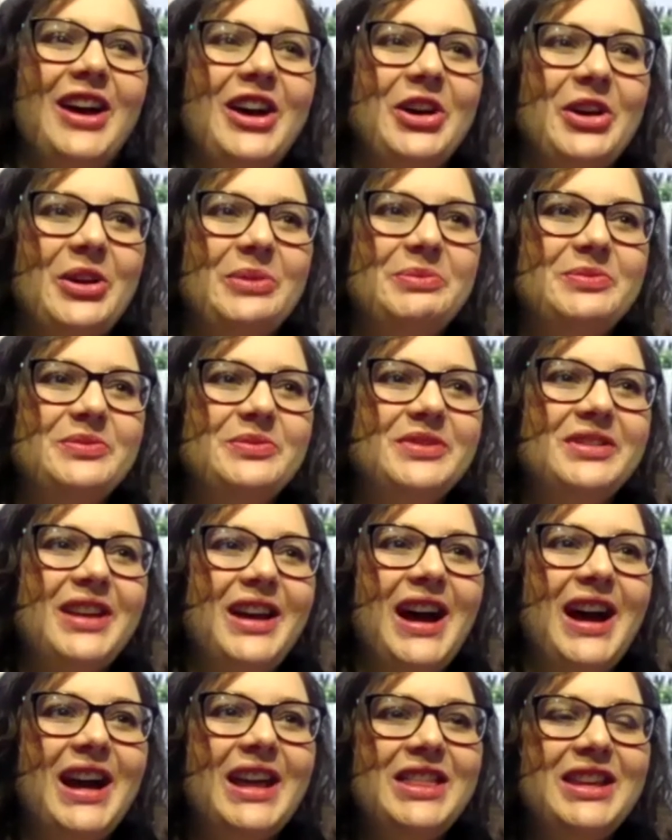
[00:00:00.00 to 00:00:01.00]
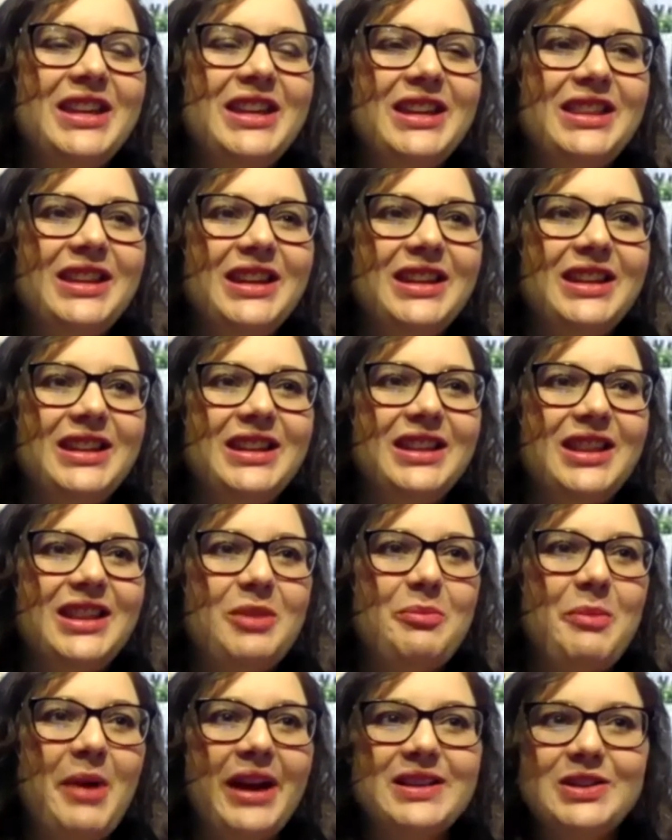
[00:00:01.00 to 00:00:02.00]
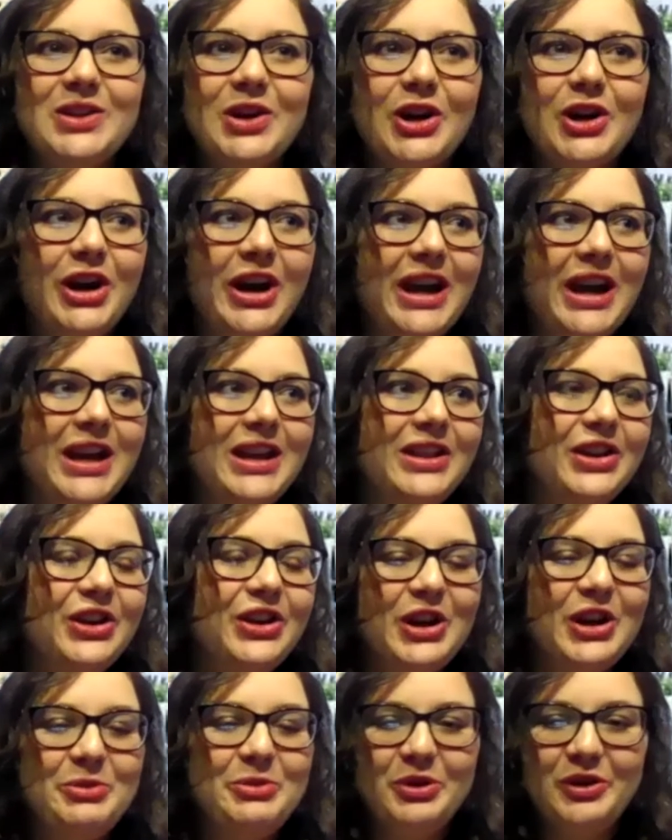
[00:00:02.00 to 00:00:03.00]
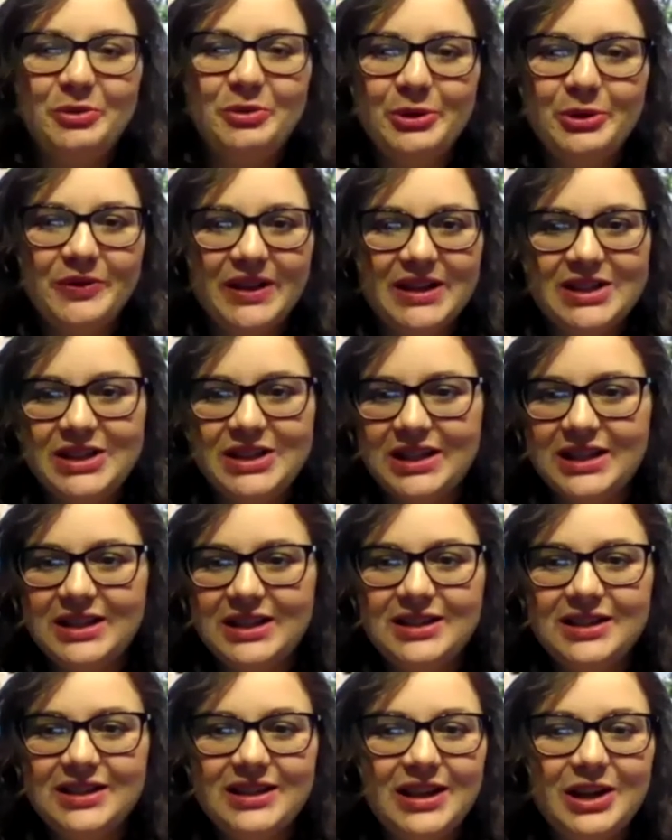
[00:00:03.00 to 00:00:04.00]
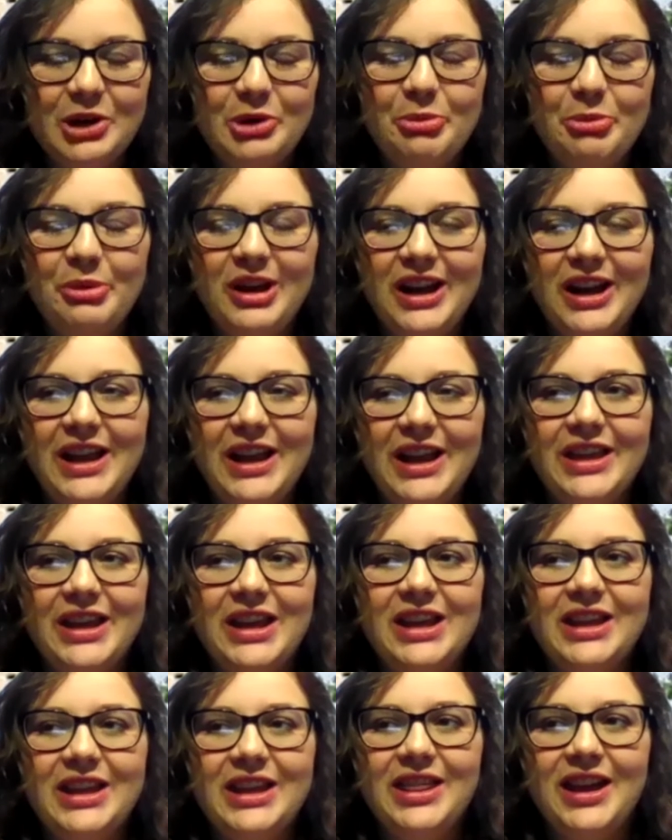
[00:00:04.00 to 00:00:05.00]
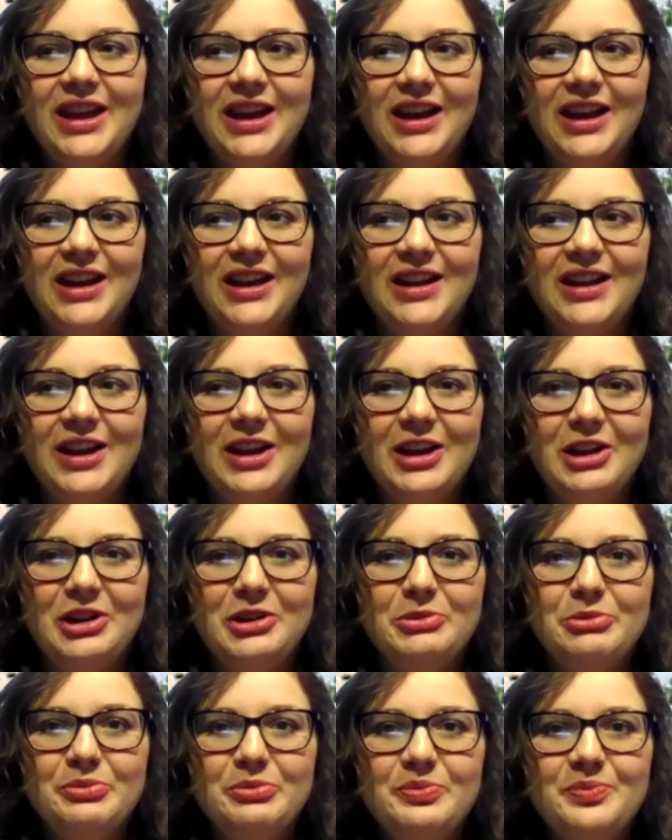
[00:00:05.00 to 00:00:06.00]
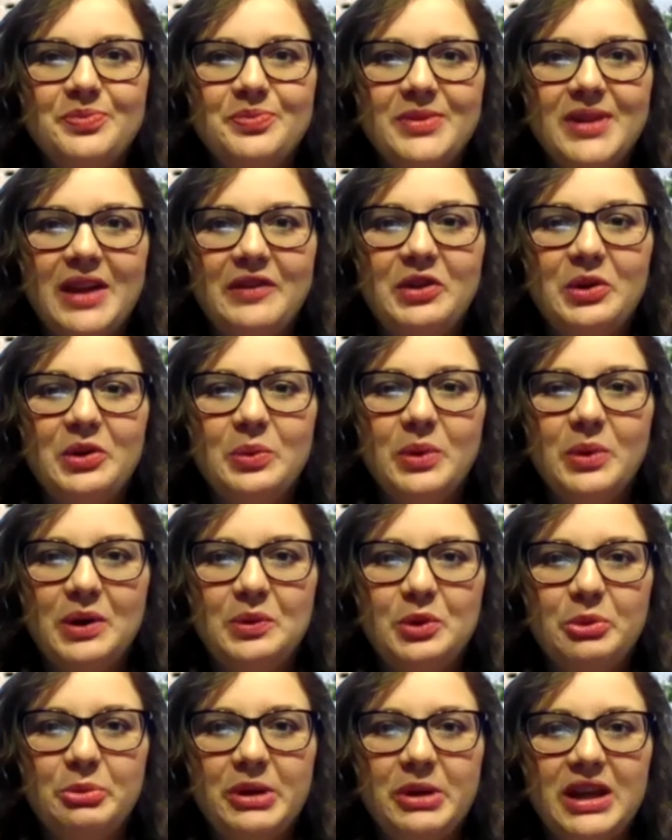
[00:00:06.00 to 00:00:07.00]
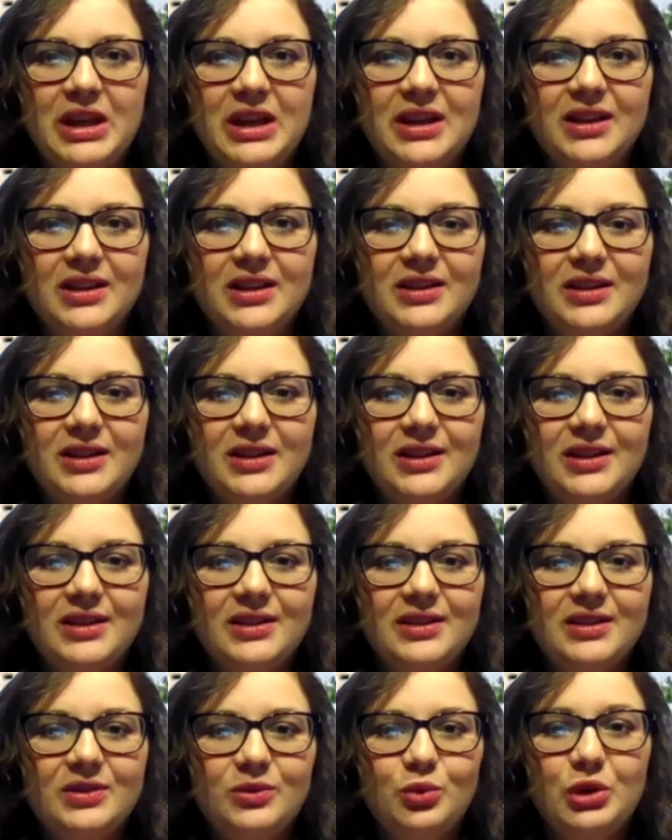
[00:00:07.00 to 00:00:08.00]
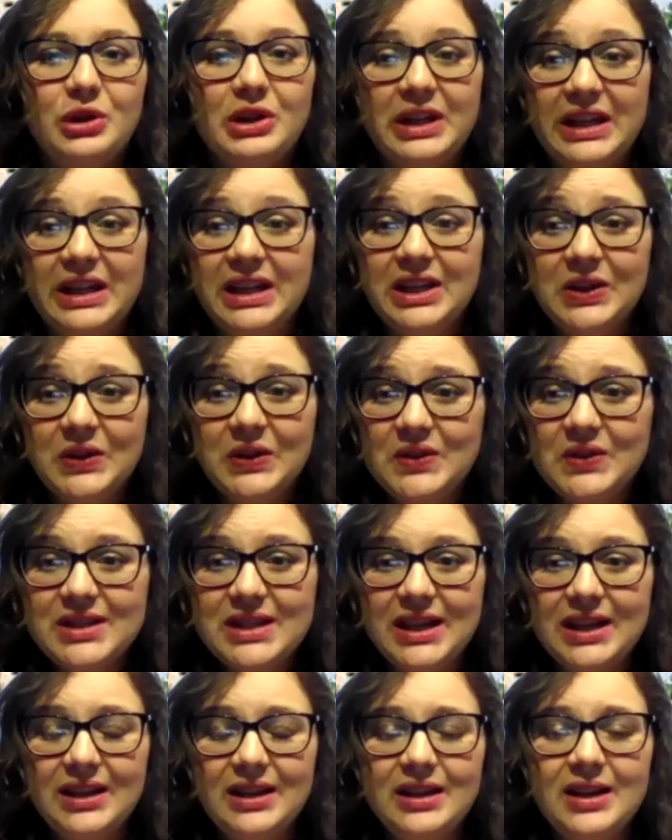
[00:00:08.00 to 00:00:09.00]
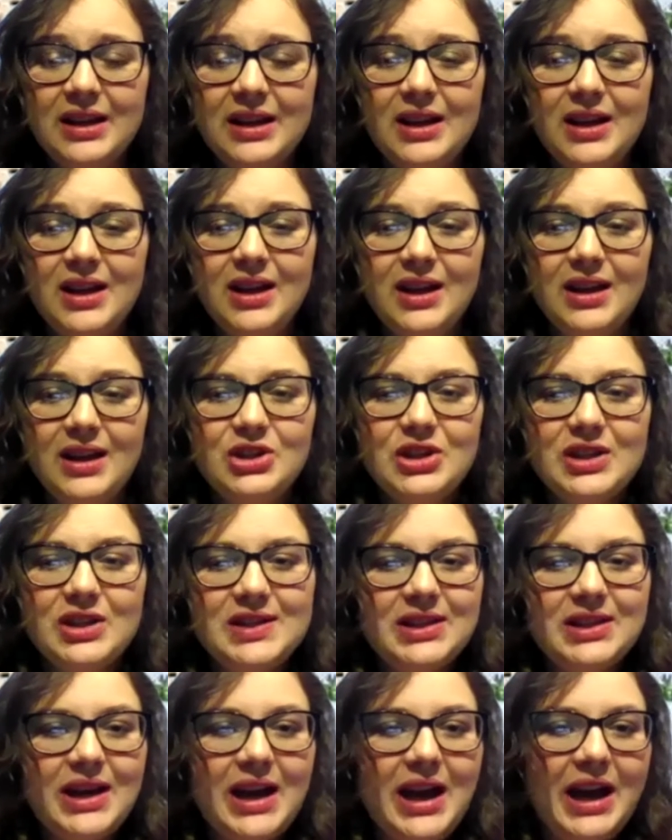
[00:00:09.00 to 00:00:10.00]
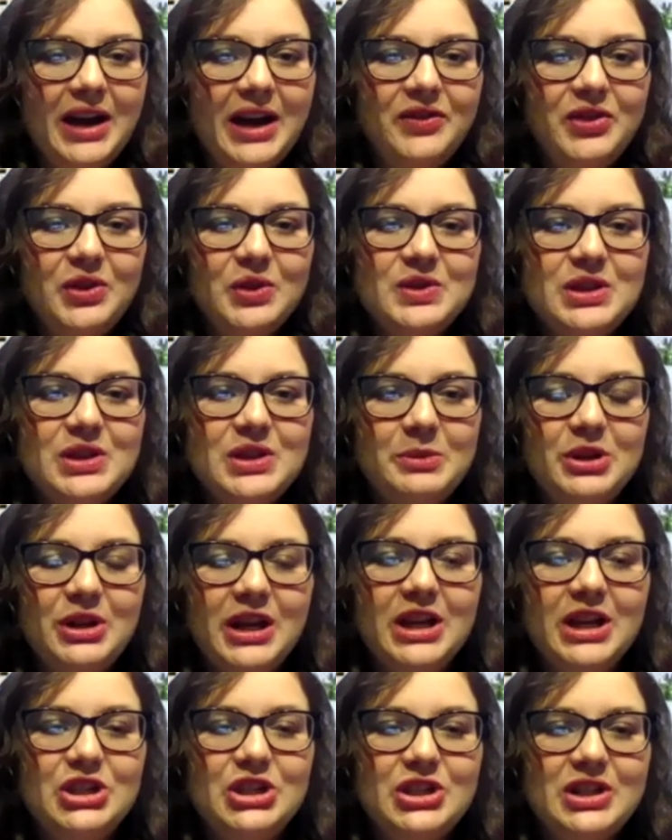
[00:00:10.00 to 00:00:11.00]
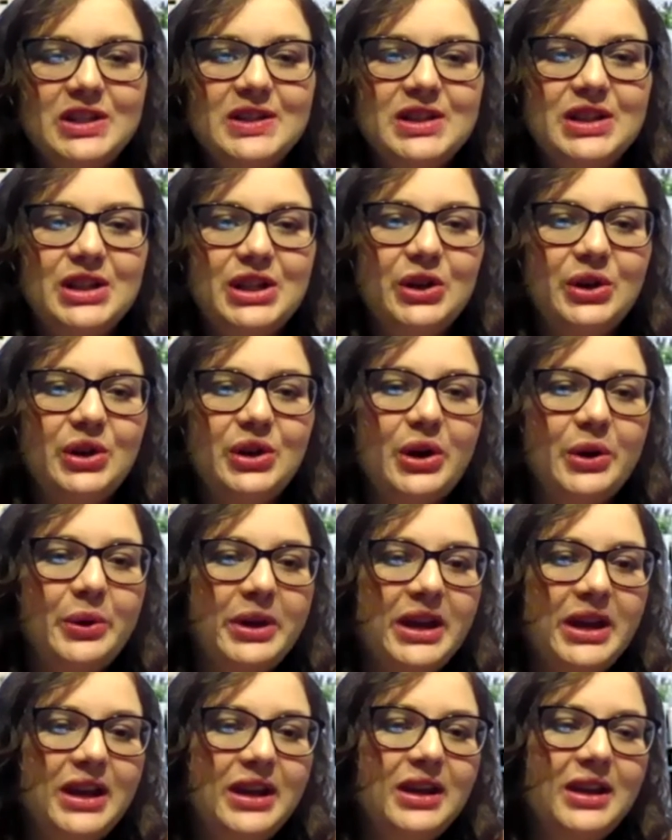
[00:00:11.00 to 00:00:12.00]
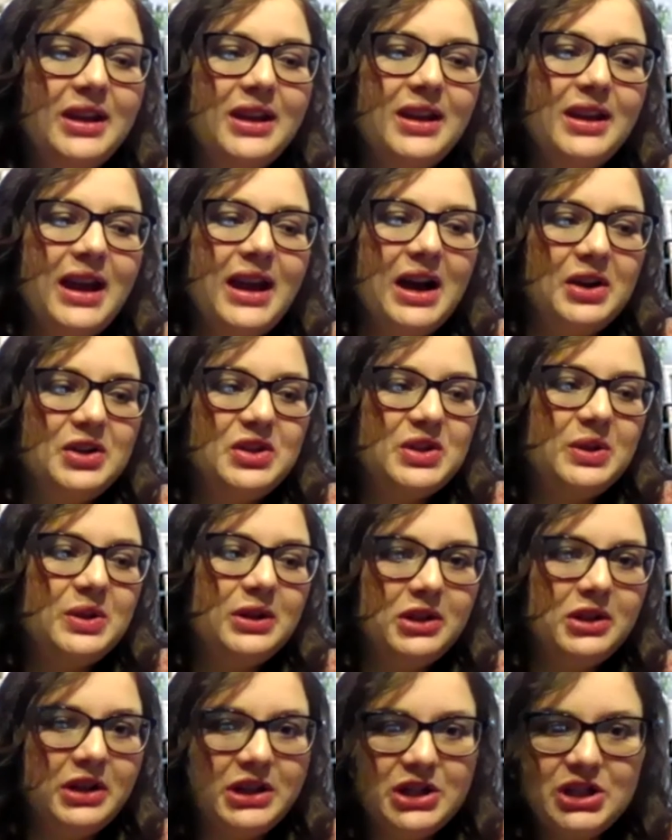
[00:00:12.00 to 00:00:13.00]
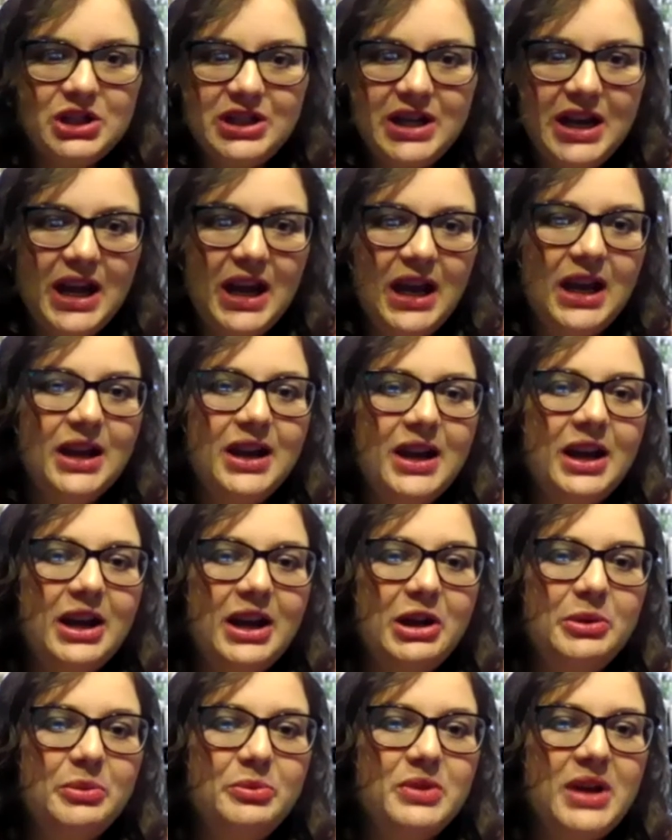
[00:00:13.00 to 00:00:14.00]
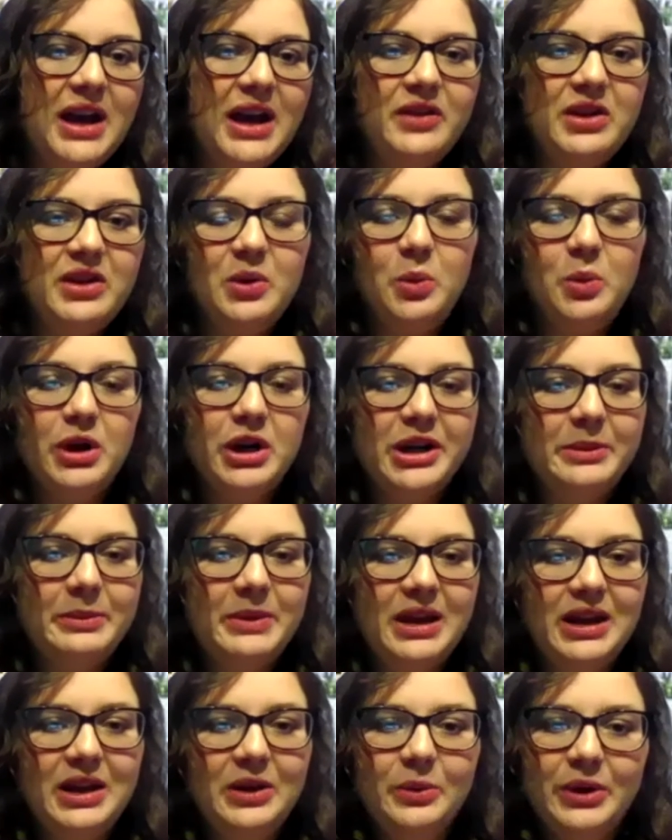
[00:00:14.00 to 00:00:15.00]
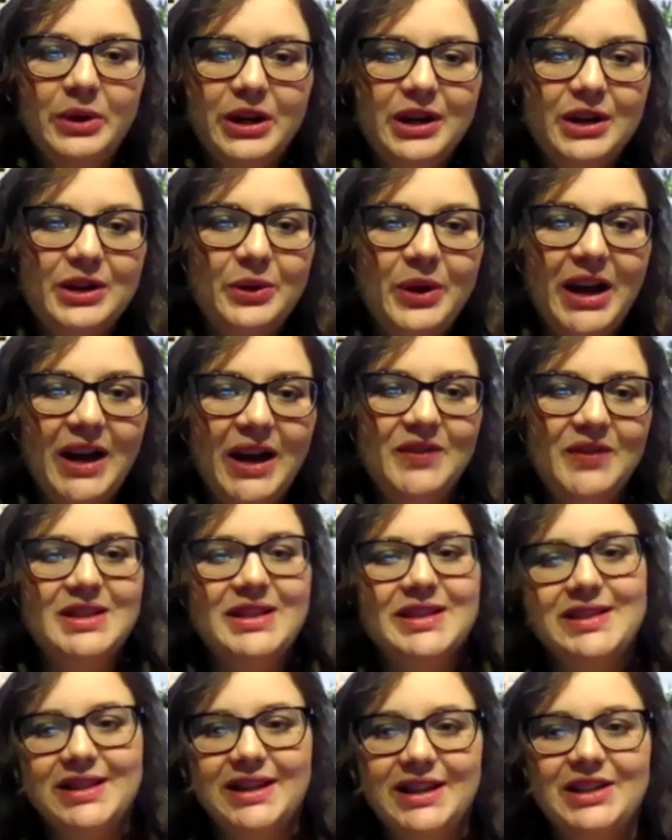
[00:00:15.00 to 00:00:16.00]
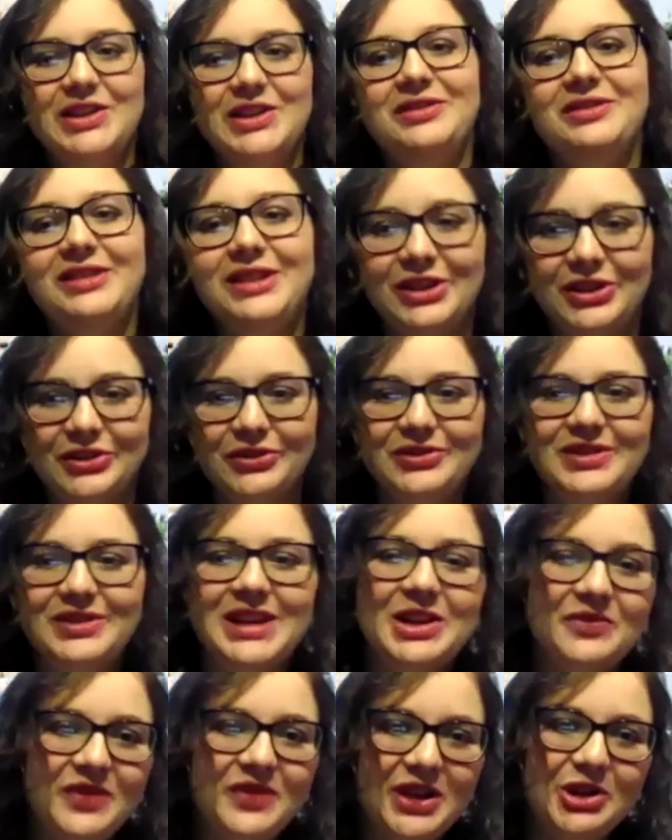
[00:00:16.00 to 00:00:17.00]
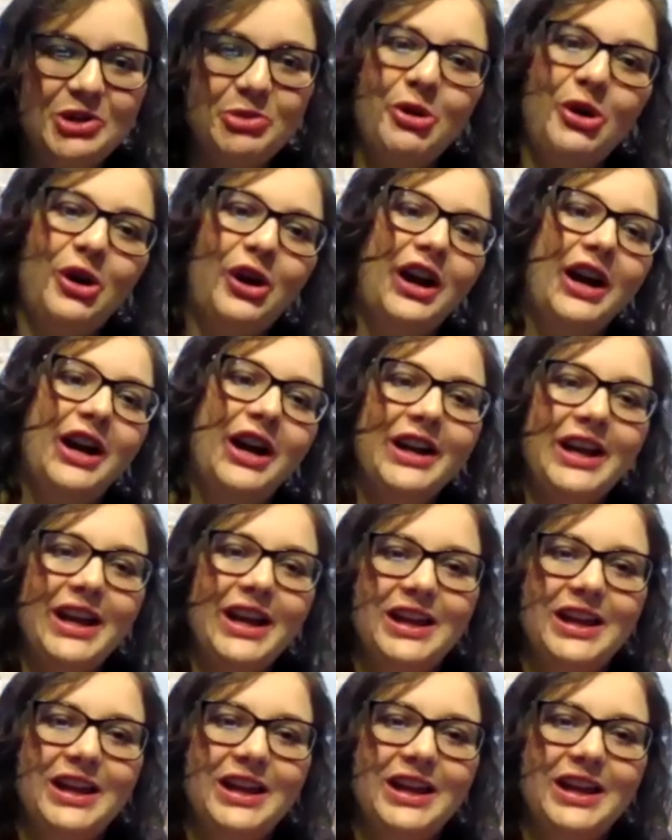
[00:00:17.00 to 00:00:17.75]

I think that masks are great and they're great for prevention, you know, but I think that everyone will be relieved, and just to have those communications, you know, going out to a lunch date, having a work meeting where you don't have to sit, you know, 10 feet apart.